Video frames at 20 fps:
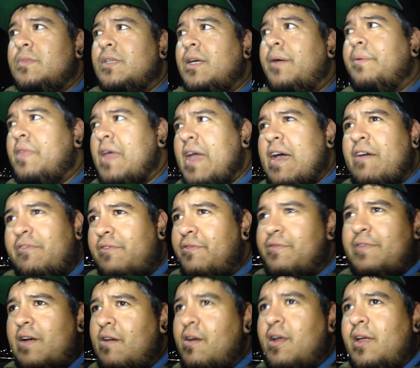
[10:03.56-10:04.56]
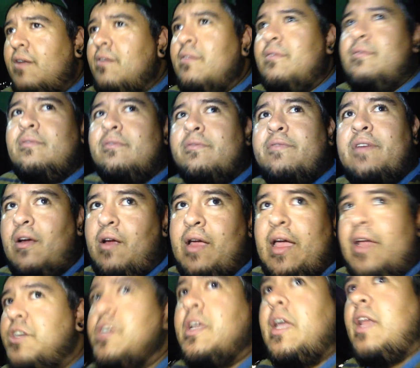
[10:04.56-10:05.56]
I mean, they have very, very
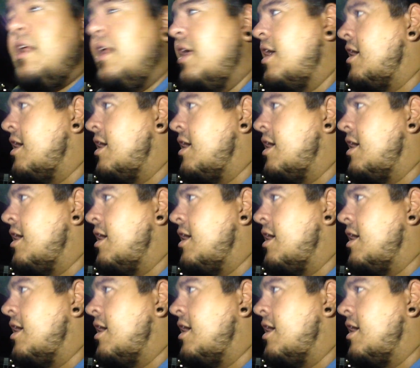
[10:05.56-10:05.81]
educated